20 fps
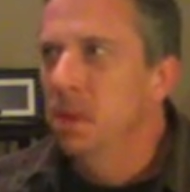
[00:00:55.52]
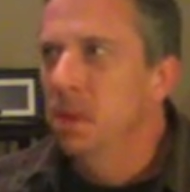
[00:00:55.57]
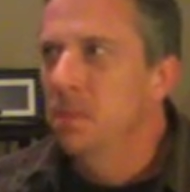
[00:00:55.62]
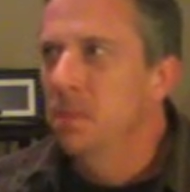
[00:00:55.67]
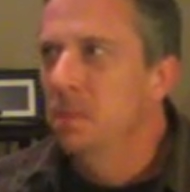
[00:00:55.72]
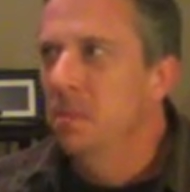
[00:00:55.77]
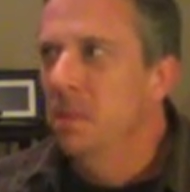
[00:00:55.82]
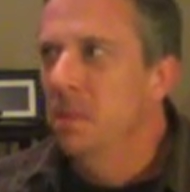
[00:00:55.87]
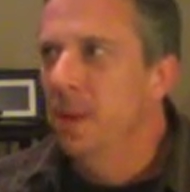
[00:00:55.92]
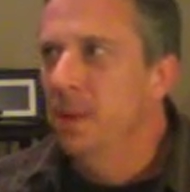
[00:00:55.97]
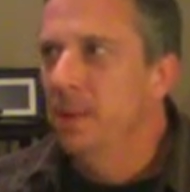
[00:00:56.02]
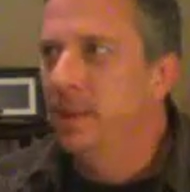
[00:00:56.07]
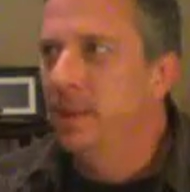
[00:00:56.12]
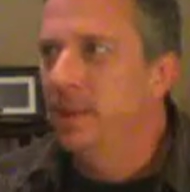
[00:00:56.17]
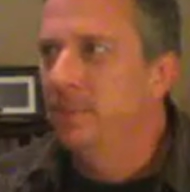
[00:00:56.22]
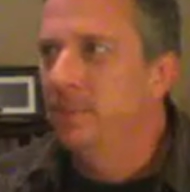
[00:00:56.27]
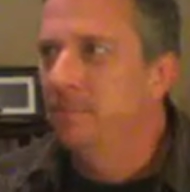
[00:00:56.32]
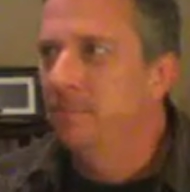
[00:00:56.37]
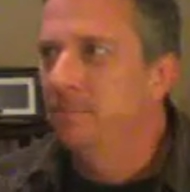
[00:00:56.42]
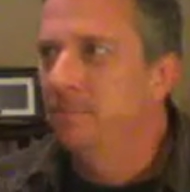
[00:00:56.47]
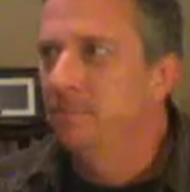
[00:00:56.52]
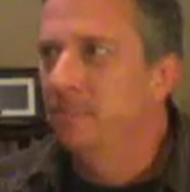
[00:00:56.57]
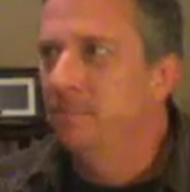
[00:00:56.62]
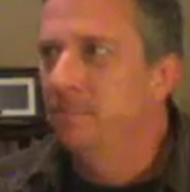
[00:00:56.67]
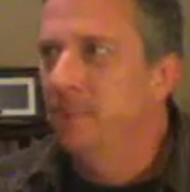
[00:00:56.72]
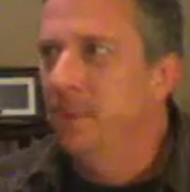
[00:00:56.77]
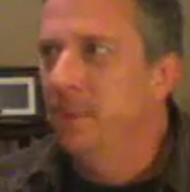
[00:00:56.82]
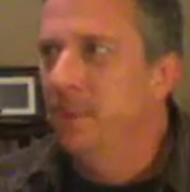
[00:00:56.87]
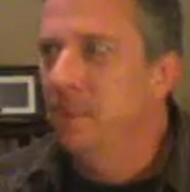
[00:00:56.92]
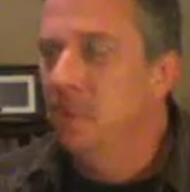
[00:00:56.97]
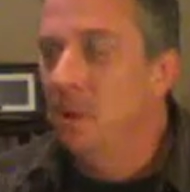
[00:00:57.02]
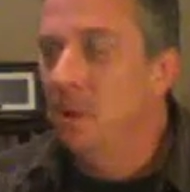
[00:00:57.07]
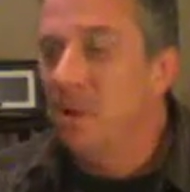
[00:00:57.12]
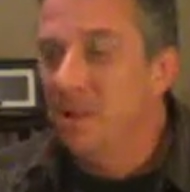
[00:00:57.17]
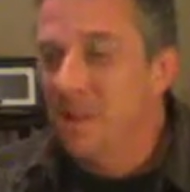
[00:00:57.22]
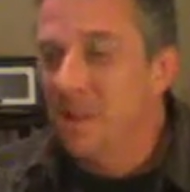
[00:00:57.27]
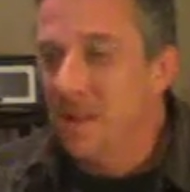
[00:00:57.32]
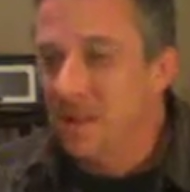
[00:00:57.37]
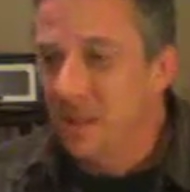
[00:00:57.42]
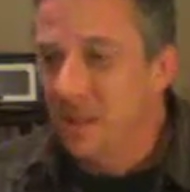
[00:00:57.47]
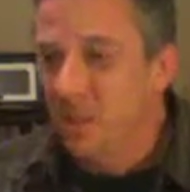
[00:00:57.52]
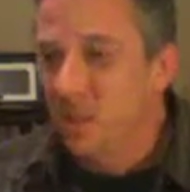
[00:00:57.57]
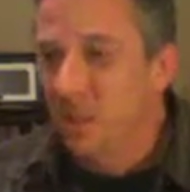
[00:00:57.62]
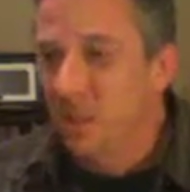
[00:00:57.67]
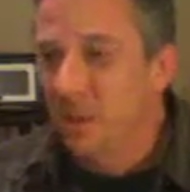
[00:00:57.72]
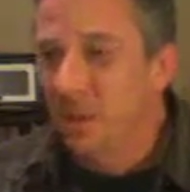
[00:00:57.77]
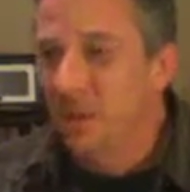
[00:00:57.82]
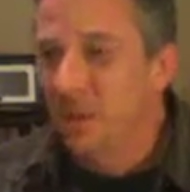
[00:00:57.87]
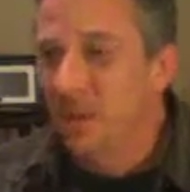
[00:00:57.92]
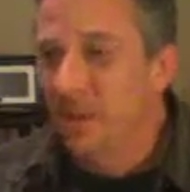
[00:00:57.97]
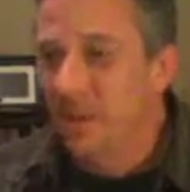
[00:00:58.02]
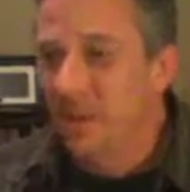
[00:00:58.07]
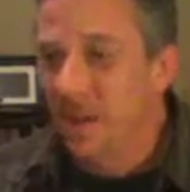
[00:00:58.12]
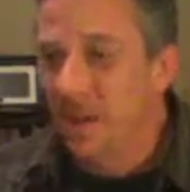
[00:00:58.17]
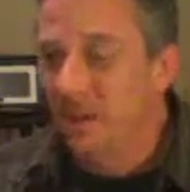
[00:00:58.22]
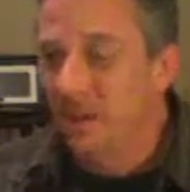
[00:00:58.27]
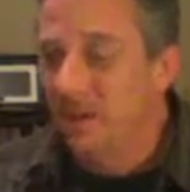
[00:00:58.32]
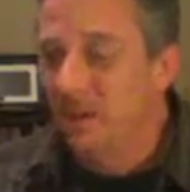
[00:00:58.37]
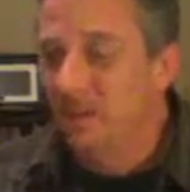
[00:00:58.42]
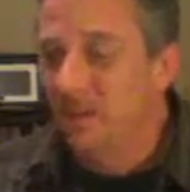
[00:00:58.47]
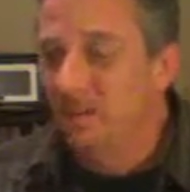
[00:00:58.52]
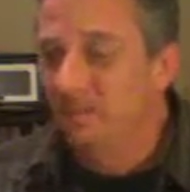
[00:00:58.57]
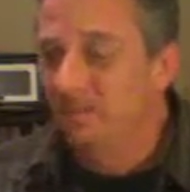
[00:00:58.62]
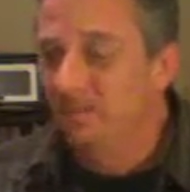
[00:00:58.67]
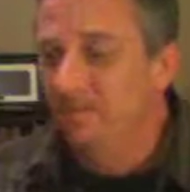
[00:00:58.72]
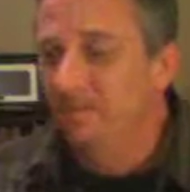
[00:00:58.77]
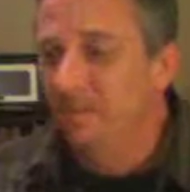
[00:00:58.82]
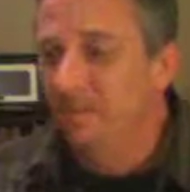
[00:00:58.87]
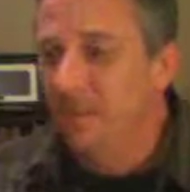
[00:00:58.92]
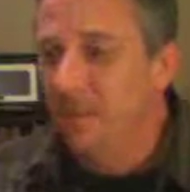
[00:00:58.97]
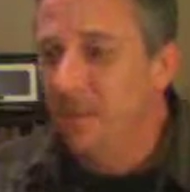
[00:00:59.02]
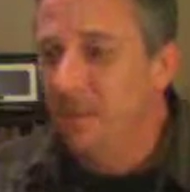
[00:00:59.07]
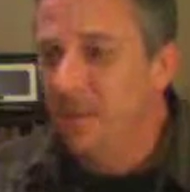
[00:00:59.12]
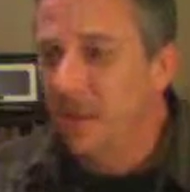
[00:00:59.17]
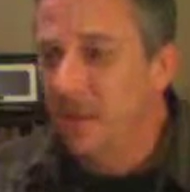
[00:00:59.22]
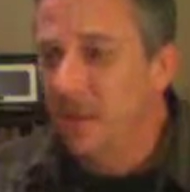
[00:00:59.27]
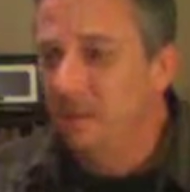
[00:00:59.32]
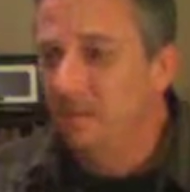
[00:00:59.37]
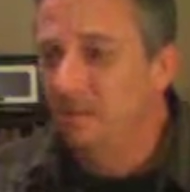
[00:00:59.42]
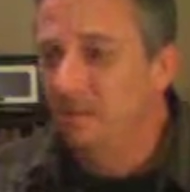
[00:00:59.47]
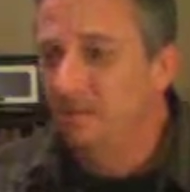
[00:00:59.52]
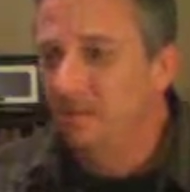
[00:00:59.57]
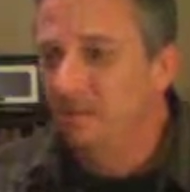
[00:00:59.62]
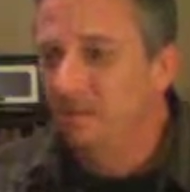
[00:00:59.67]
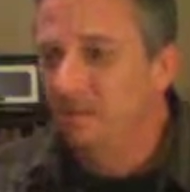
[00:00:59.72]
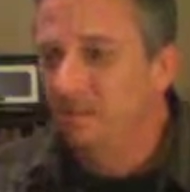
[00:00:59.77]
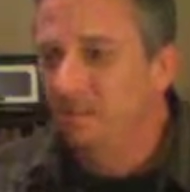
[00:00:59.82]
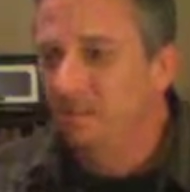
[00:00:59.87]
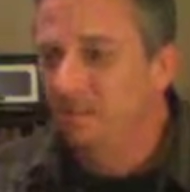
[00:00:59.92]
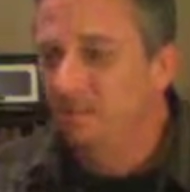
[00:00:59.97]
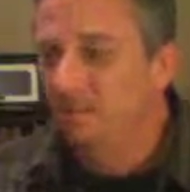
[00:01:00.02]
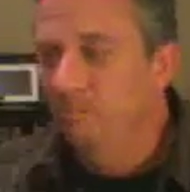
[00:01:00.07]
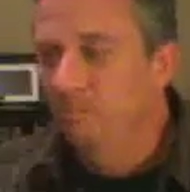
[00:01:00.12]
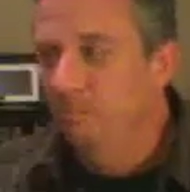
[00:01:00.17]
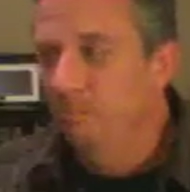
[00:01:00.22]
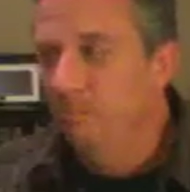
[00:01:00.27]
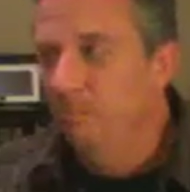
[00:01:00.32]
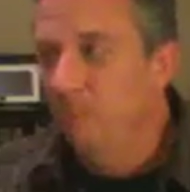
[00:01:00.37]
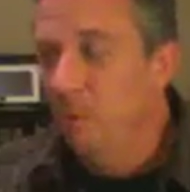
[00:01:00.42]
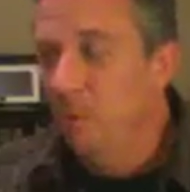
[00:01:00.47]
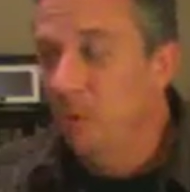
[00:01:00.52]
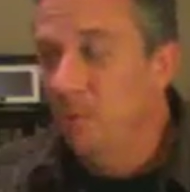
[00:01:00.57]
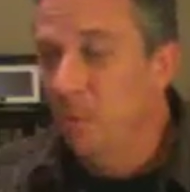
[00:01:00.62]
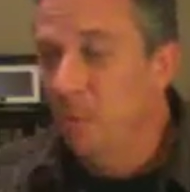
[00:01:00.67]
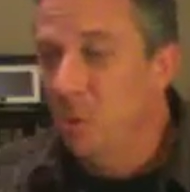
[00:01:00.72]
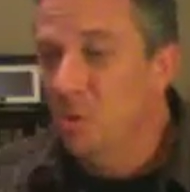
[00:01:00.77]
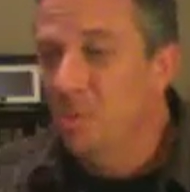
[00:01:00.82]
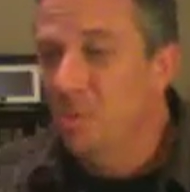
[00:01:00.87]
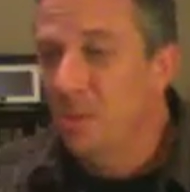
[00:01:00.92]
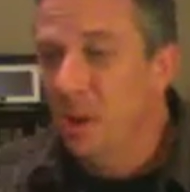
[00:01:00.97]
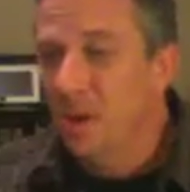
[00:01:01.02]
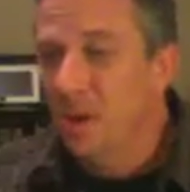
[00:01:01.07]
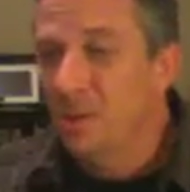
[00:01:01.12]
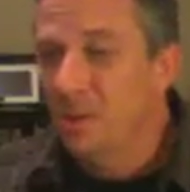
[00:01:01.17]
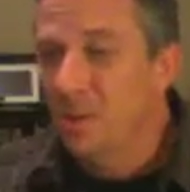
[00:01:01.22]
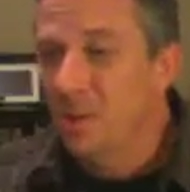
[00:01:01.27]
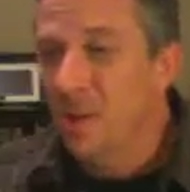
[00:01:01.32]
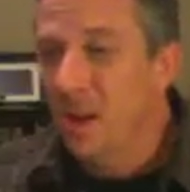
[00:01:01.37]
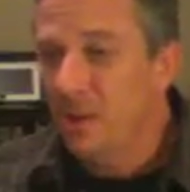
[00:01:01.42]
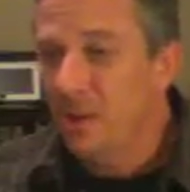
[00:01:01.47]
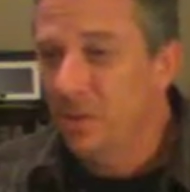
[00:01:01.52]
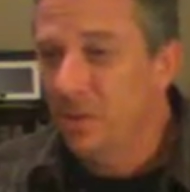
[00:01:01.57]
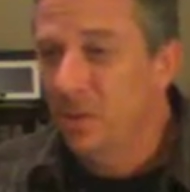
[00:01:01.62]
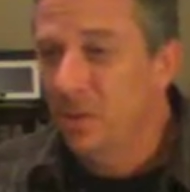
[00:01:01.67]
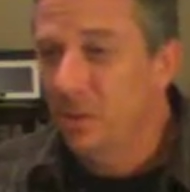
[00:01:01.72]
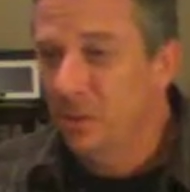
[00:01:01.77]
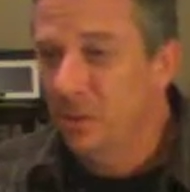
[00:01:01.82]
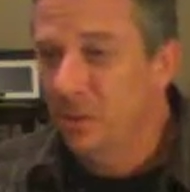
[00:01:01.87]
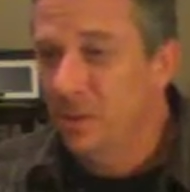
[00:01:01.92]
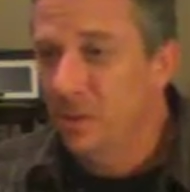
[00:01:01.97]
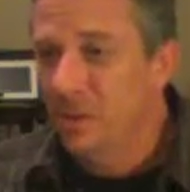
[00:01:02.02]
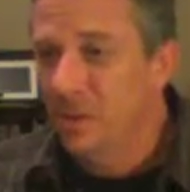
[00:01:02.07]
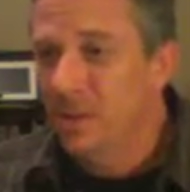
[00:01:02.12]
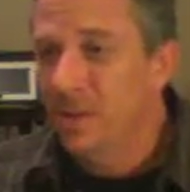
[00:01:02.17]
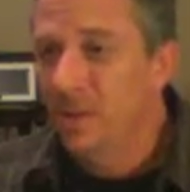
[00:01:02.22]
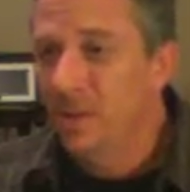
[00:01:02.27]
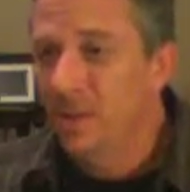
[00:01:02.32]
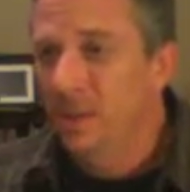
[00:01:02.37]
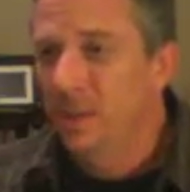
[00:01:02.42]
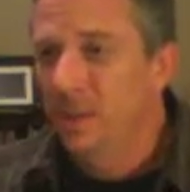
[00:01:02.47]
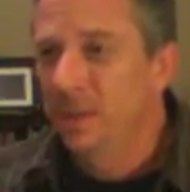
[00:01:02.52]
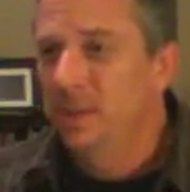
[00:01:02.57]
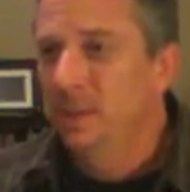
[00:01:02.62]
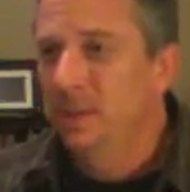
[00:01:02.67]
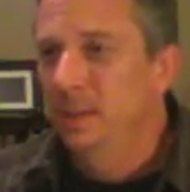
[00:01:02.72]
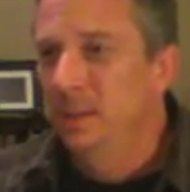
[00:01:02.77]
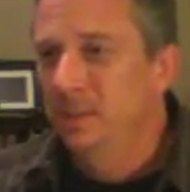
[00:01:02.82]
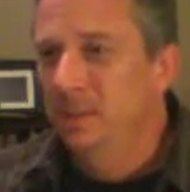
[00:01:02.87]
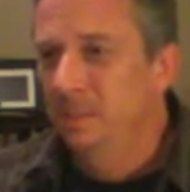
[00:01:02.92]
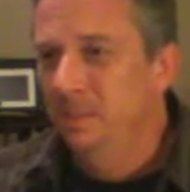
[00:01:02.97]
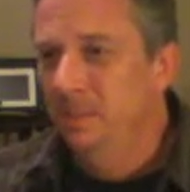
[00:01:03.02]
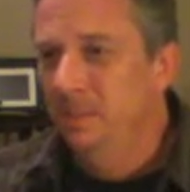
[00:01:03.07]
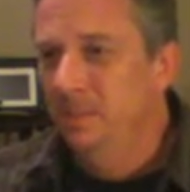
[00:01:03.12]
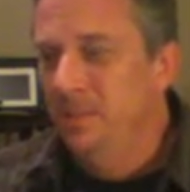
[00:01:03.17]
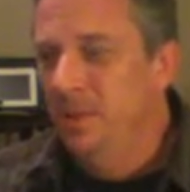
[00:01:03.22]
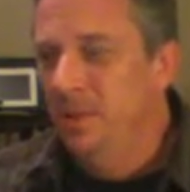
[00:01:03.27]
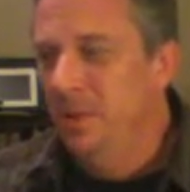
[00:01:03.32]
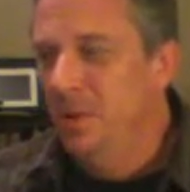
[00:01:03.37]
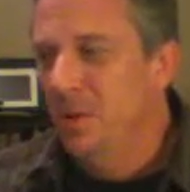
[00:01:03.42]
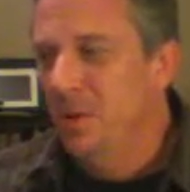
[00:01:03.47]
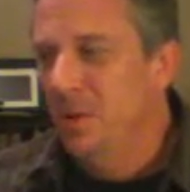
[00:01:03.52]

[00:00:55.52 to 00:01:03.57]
But the process in which it is done is the same for the most part throughout the universe. So,